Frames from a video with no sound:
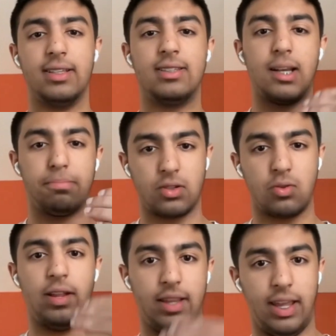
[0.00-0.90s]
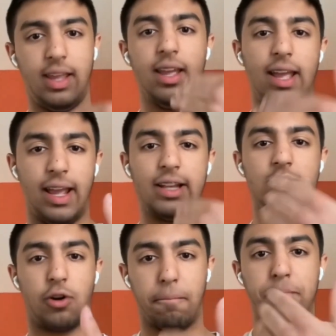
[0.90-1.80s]
And subsequently,
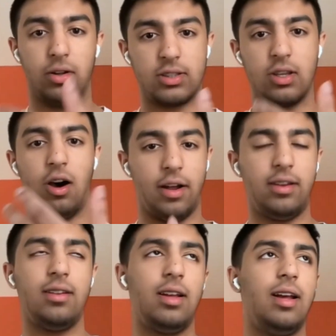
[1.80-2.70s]
it sort of built on,